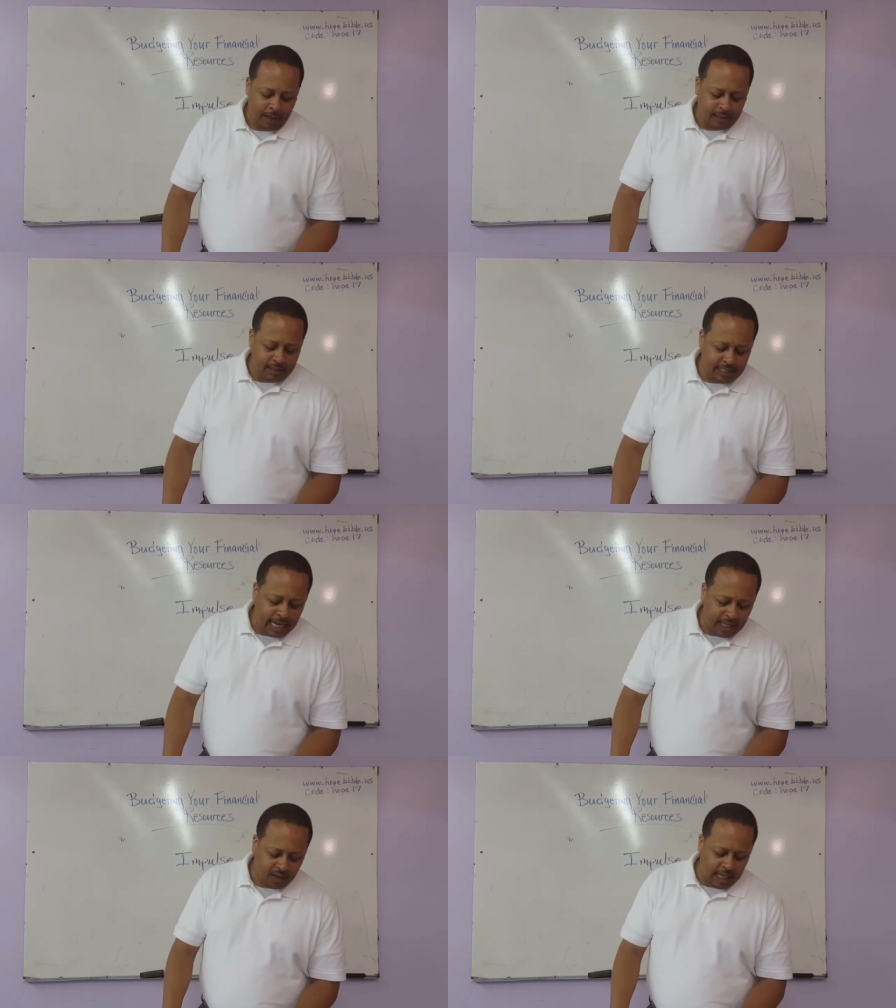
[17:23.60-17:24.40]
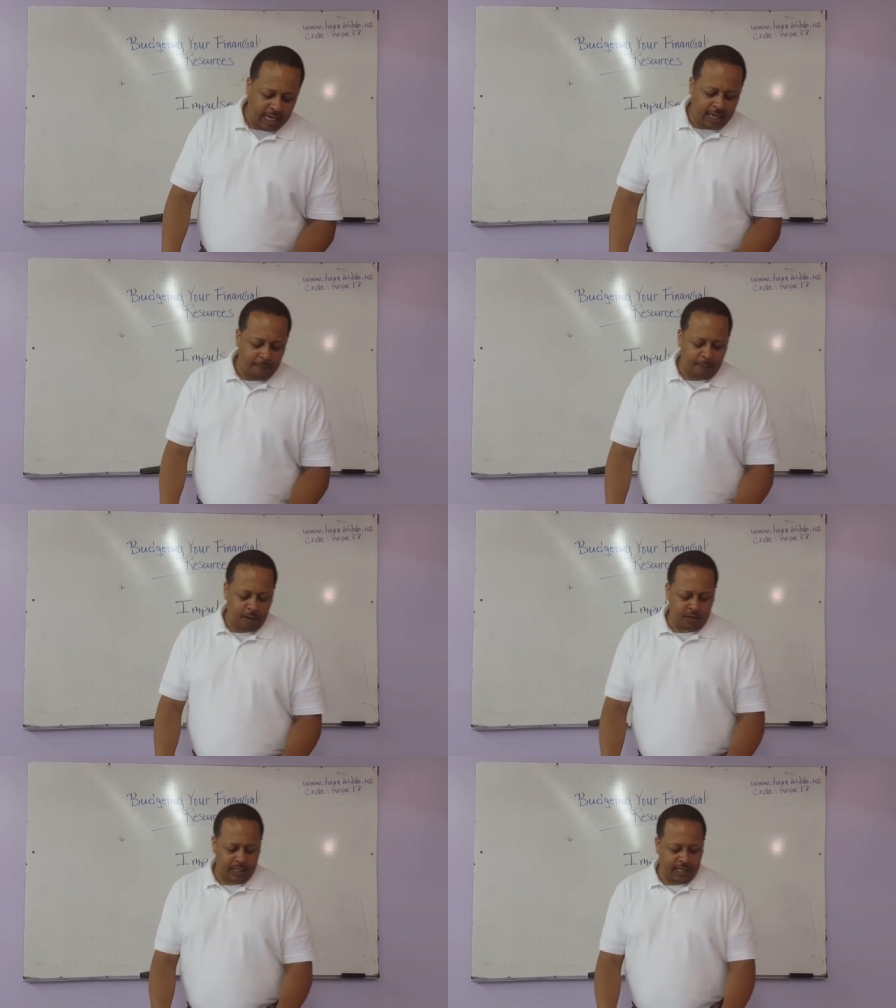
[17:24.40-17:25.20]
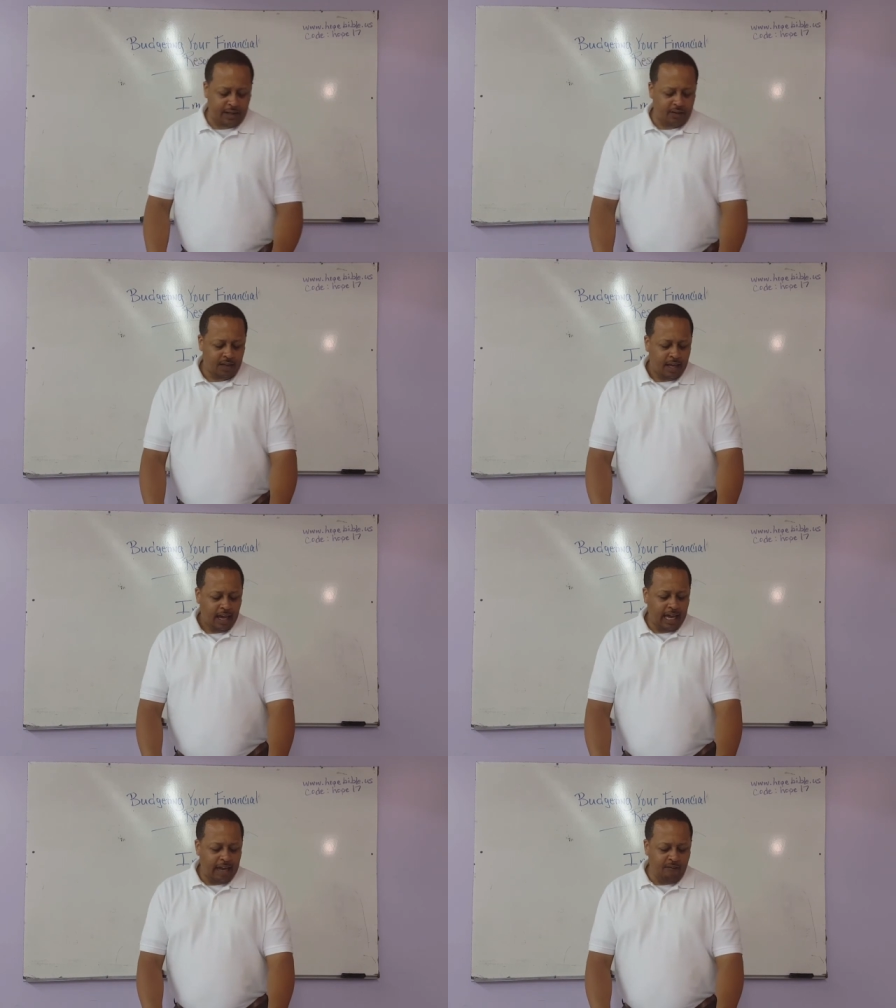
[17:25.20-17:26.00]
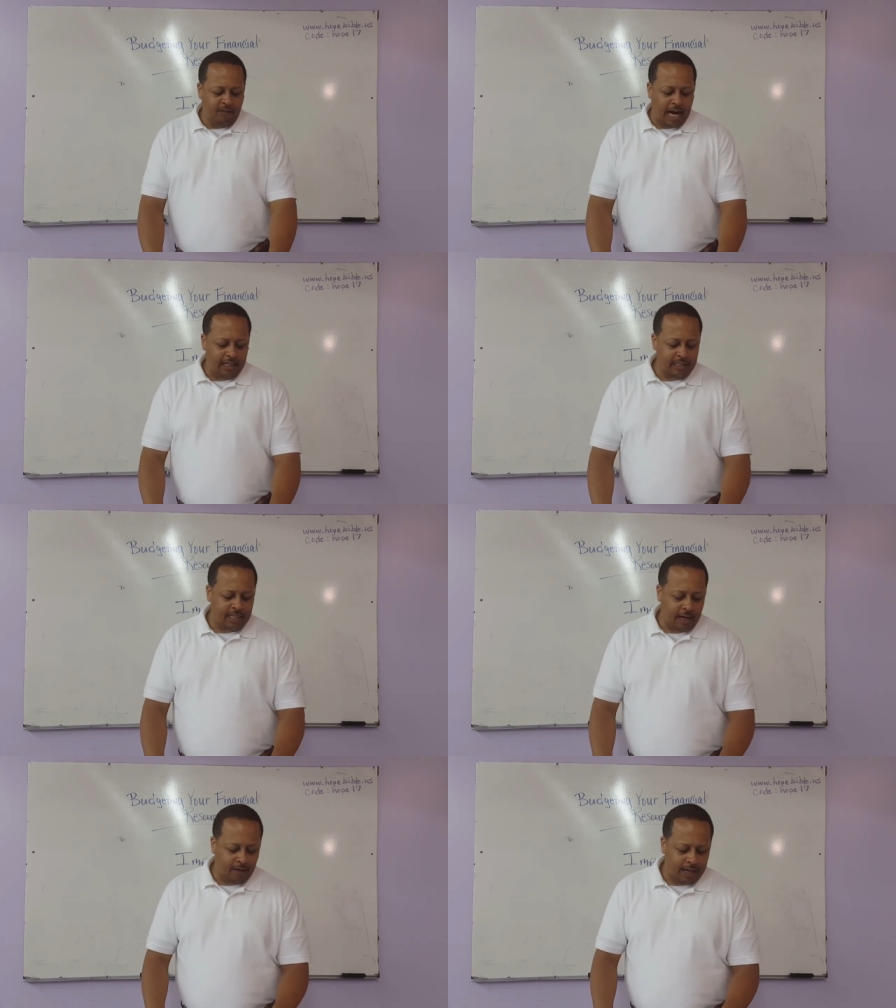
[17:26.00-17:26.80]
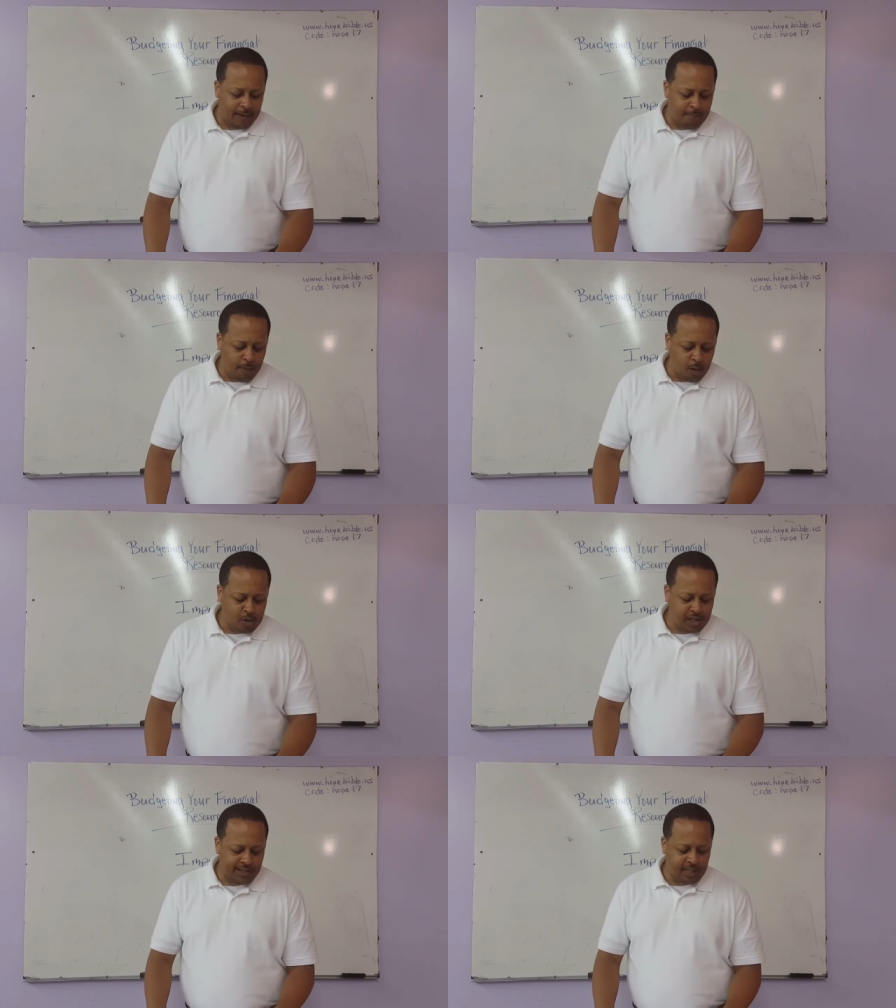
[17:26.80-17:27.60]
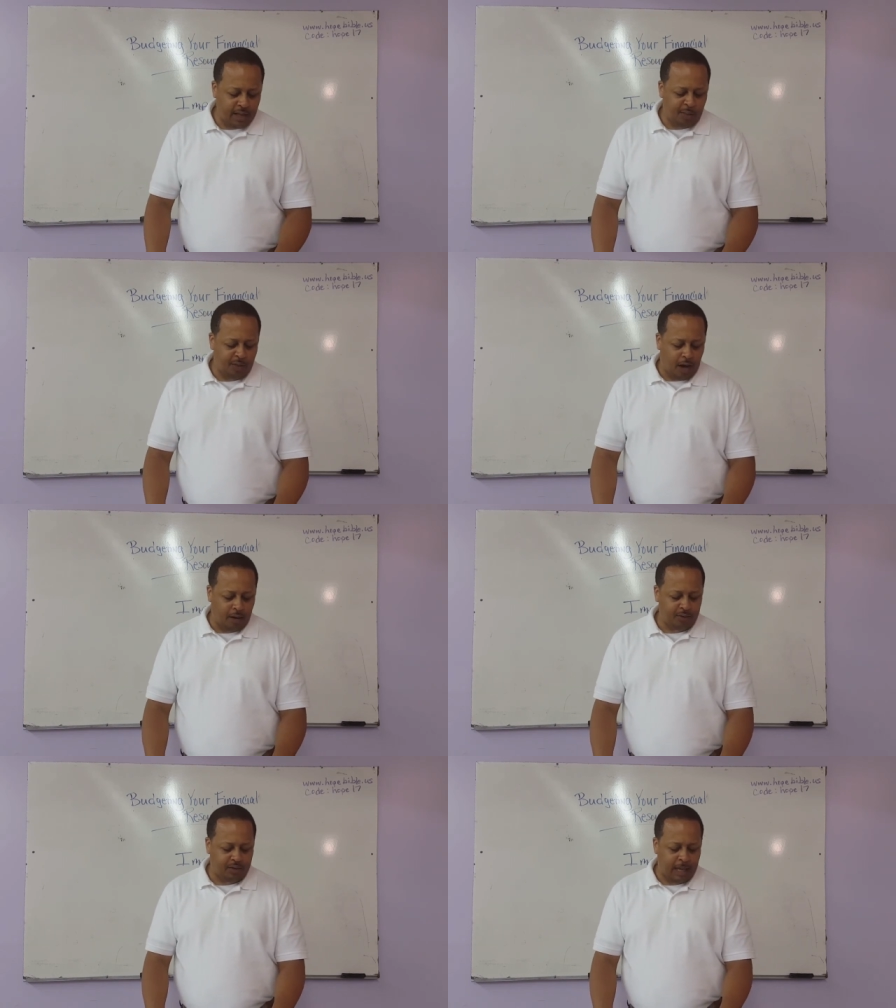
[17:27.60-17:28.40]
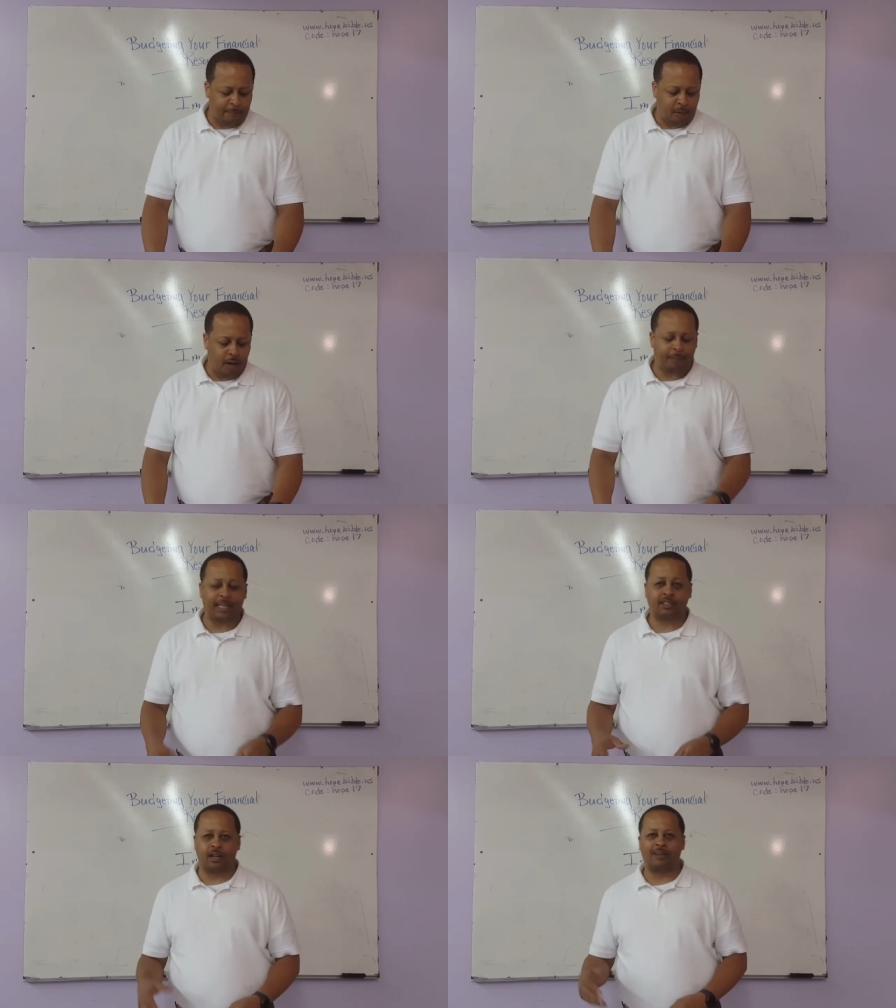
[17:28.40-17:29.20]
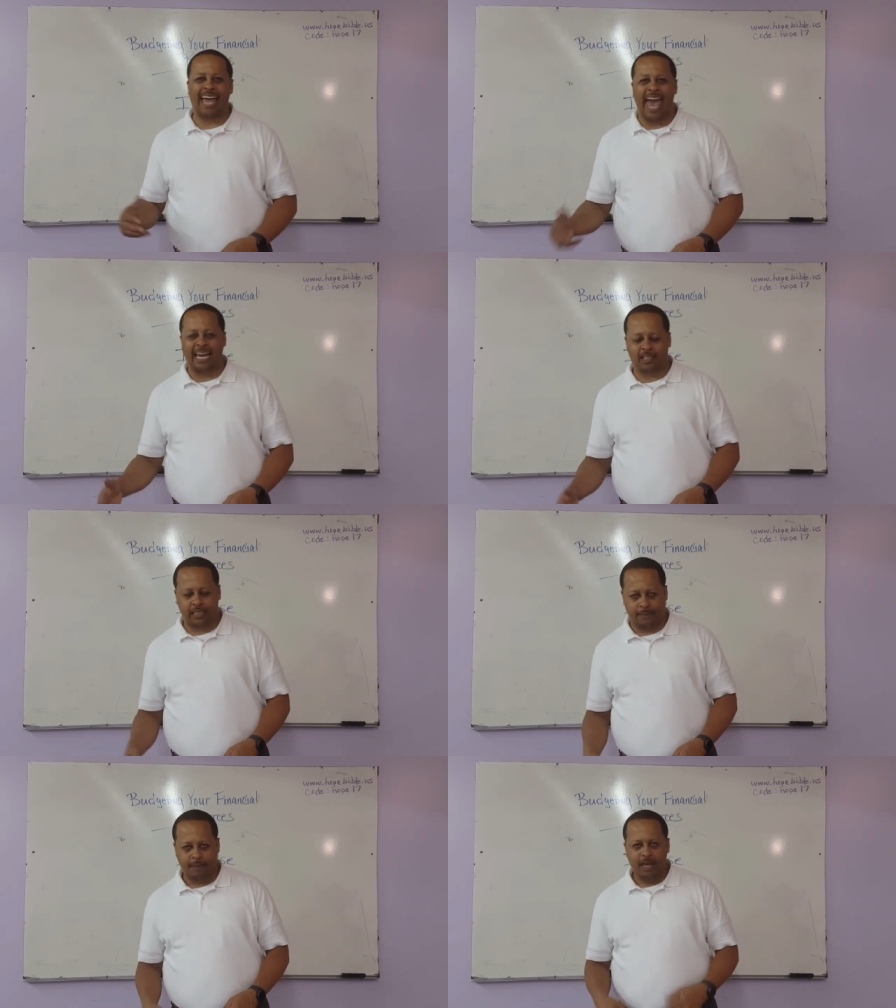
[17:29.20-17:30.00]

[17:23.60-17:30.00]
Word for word: The second thing impulse is involuntary emotions and thoughts that prompt a certain action.